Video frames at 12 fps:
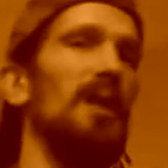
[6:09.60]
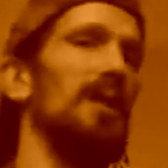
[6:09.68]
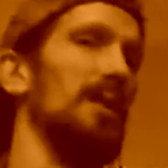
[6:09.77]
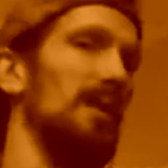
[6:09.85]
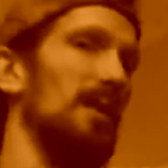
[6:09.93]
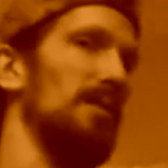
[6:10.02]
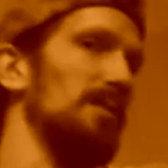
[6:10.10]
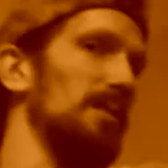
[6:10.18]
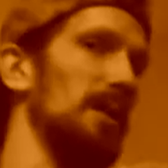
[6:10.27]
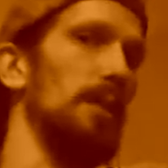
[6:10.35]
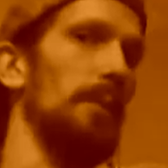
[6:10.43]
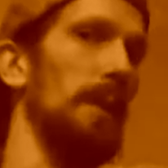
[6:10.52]
So
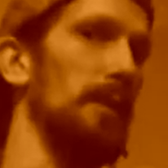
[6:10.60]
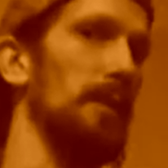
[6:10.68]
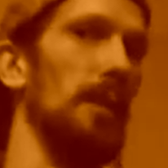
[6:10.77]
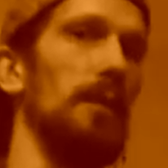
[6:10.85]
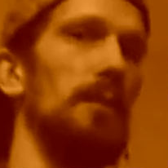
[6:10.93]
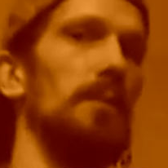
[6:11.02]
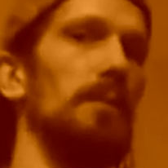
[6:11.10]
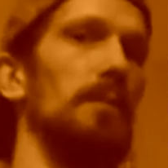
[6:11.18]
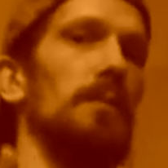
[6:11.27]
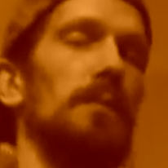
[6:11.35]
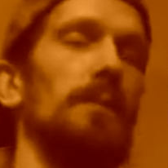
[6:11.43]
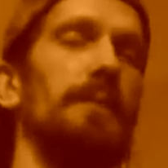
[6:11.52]
it depends on,
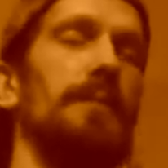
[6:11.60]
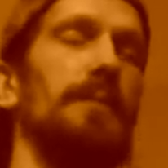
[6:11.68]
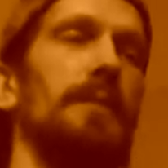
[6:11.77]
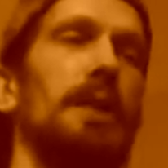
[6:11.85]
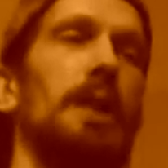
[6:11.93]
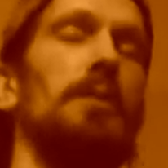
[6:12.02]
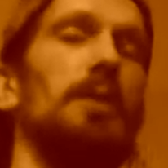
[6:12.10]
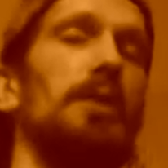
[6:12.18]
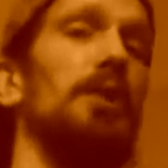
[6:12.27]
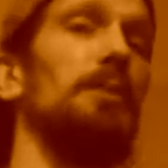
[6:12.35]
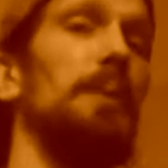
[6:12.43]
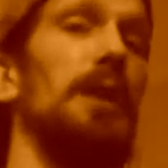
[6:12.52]
you know,
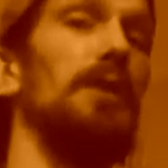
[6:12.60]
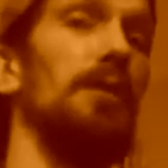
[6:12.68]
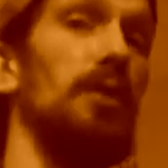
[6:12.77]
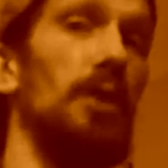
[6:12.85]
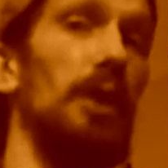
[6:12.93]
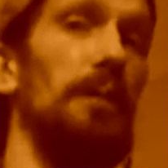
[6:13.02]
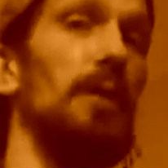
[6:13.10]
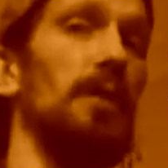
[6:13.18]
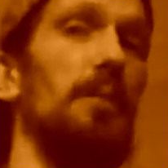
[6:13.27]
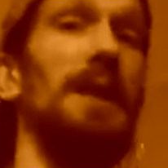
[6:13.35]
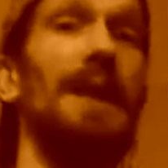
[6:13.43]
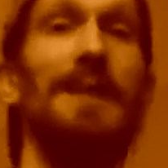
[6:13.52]
just because it's cheap
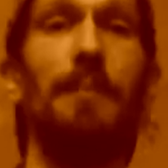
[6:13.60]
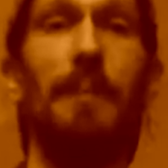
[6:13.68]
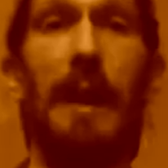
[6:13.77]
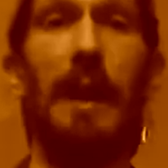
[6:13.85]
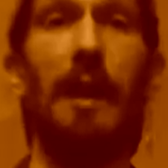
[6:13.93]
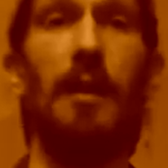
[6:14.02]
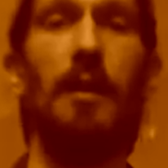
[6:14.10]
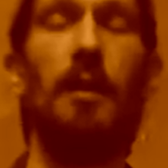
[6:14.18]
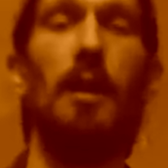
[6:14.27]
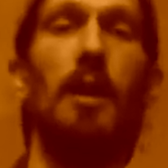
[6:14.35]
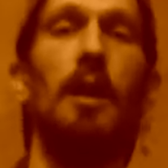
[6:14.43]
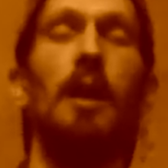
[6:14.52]
doesn't mean it's bad.
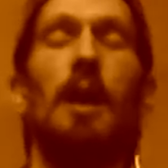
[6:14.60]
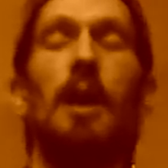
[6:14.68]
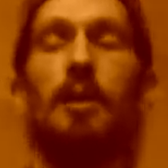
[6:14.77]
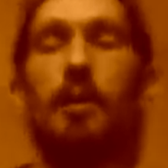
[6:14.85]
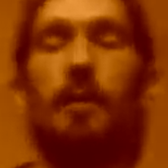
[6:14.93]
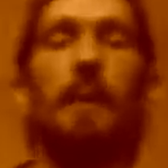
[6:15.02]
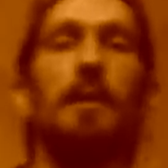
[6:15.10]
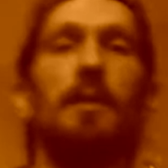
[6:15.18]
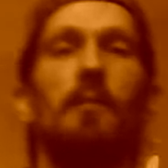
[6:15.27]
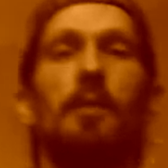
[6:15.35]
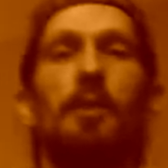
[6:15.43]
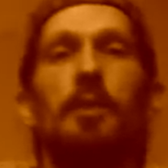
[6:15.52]
It just depends
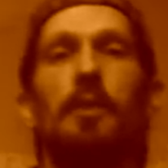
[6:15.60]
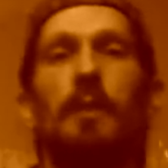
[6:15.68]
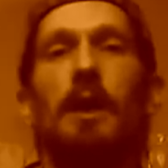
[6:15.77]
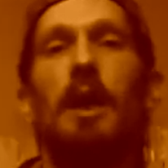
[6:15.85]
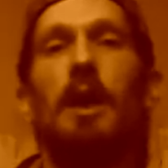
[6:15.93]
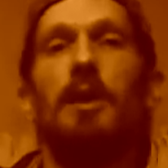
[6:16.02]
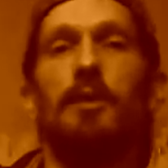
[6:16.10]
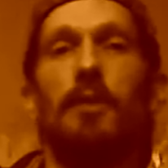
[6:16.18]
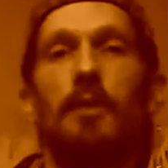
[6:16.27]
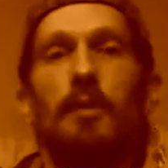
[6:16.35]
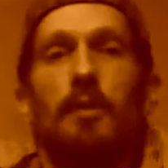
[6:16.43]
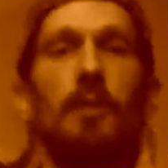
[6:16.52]
on what you're doing. So
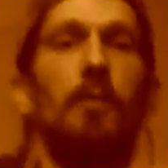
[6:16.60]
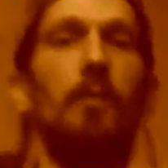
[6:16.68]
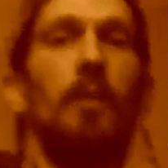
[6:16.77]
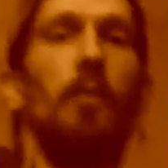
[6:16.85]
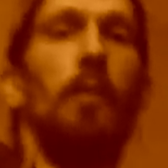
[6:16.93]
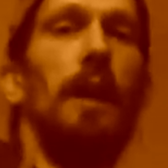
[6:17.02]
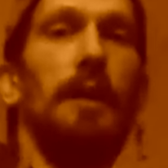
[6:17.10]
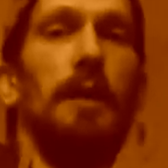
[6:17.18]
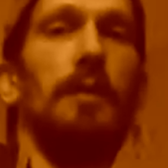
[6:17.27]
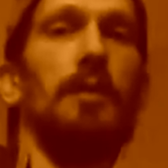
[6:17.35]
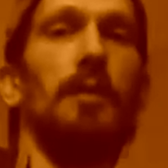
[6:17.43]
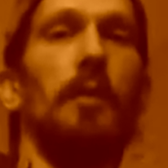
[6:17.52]
there's only one way
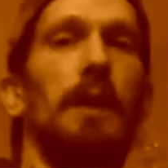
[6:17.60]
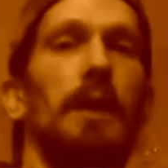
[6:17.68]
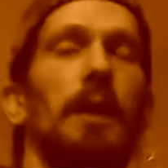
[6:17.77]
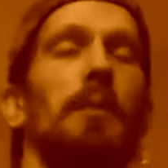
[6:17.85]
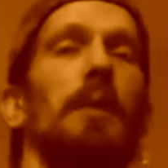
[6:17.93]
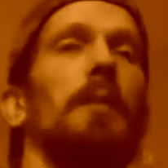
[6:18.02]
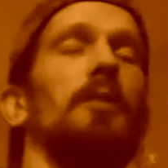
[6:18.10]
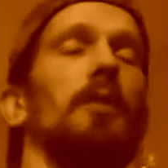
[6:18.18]
this is going to come up.